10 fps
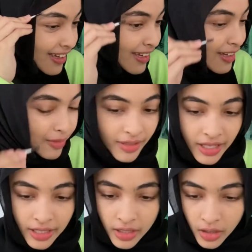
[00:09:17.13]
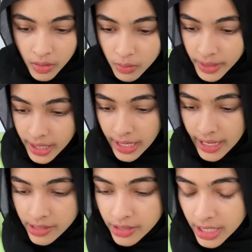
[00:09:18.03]
Okay. Oh wait,
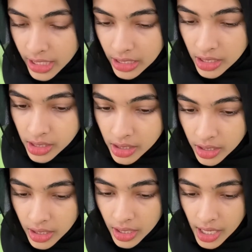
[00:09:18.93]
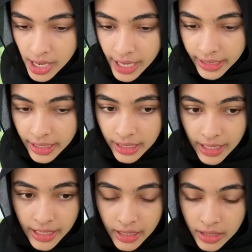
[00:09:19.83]
I think I can like